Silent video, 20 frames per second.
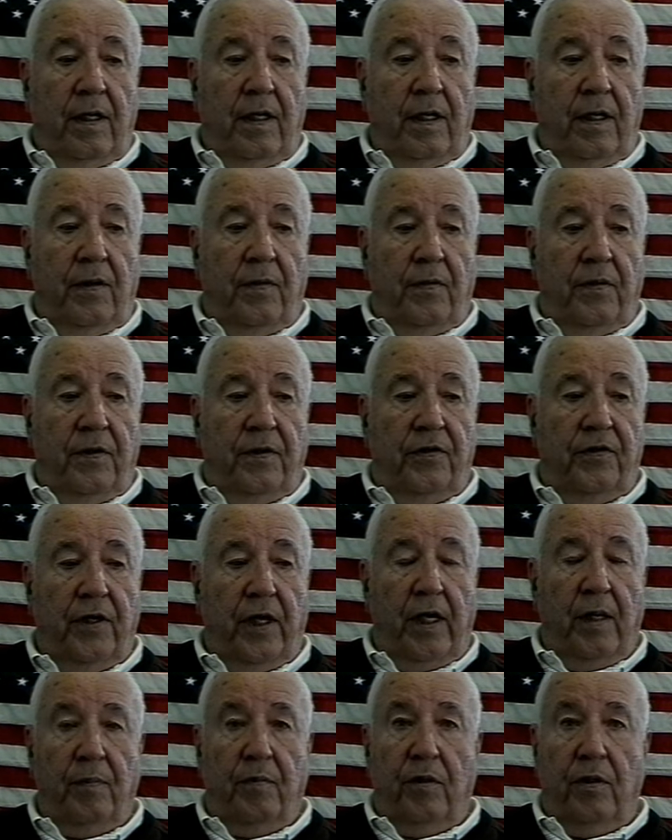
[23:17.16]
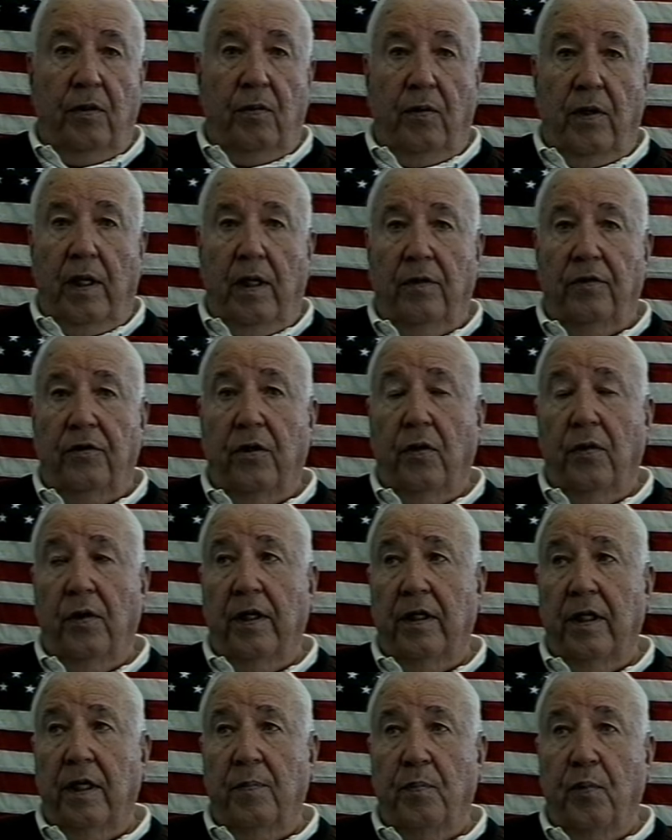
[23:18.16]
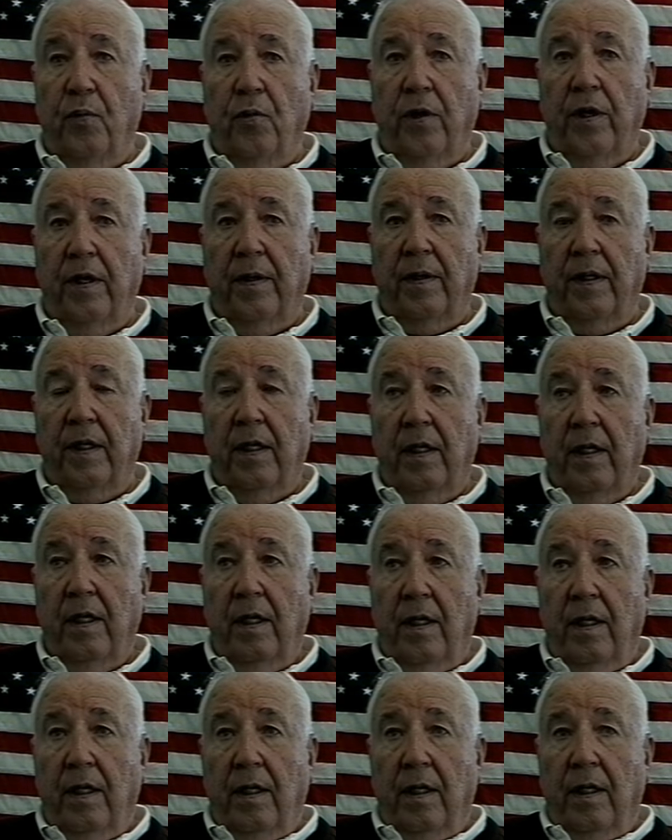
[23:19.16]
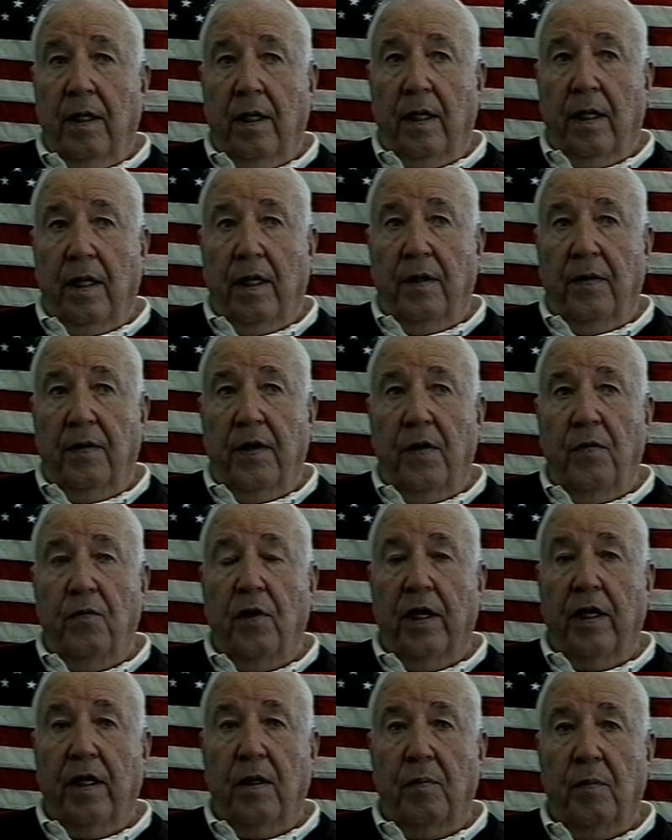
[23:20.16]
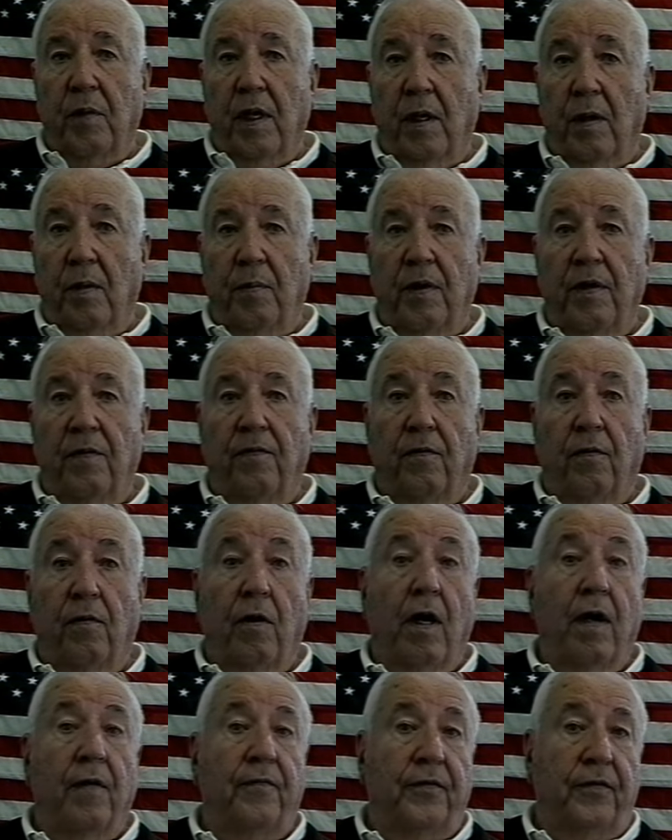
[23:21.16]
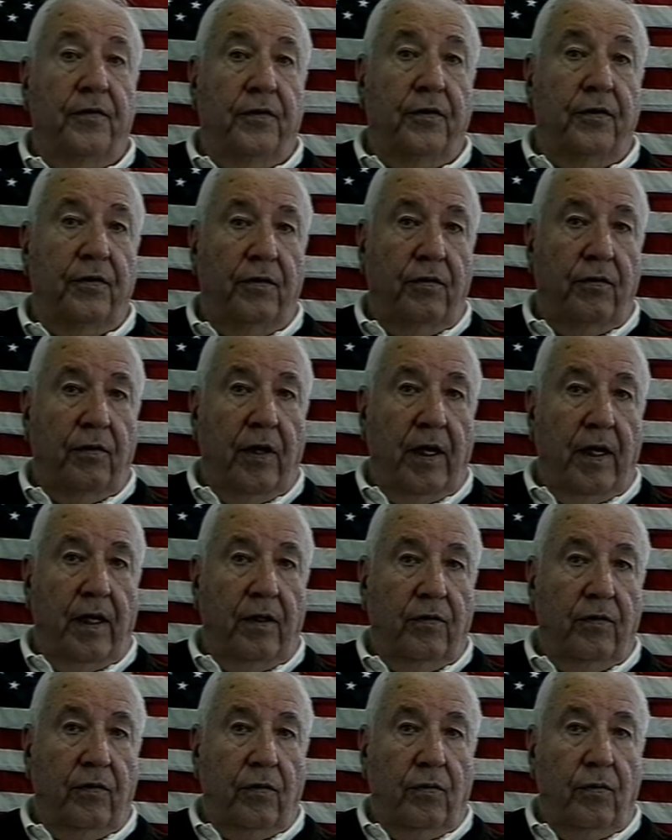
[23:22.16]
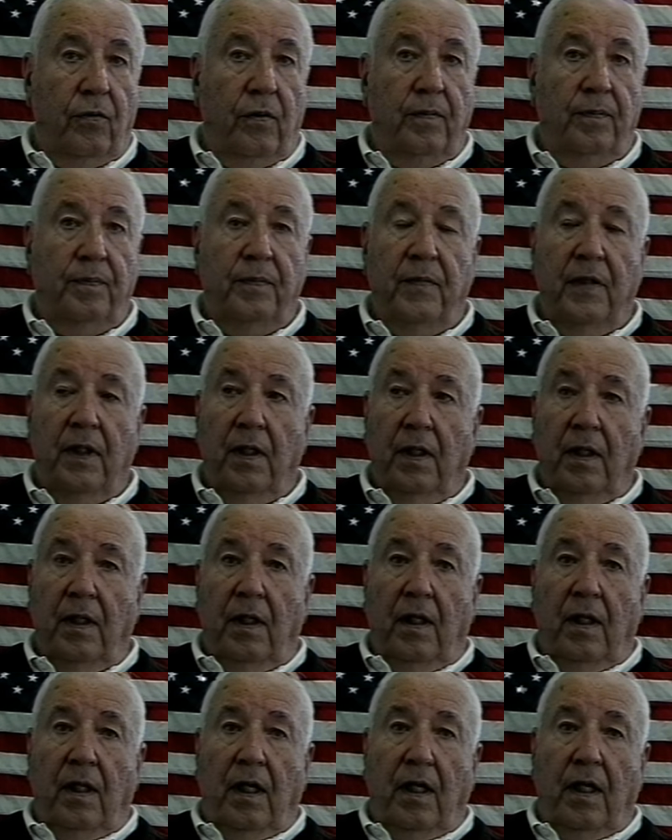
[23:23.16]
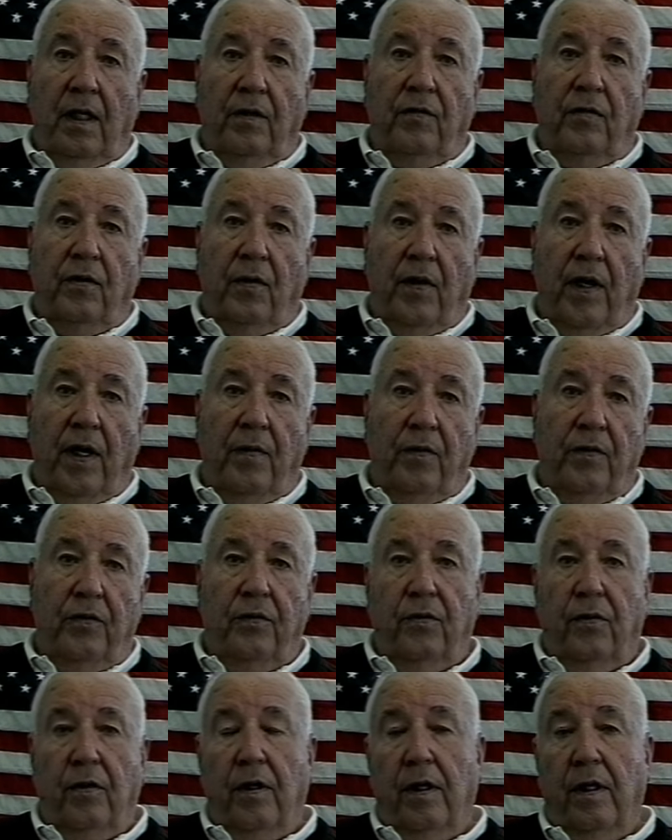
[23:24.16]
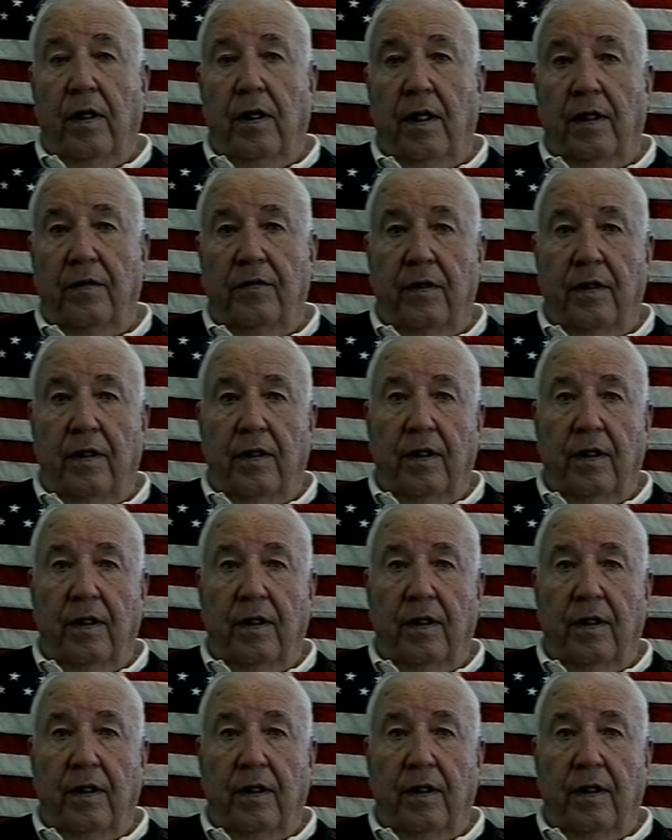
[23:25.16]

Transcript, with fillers: already set up too well. So at that point, uh, they recommended me for officers training school. And so I was sort of less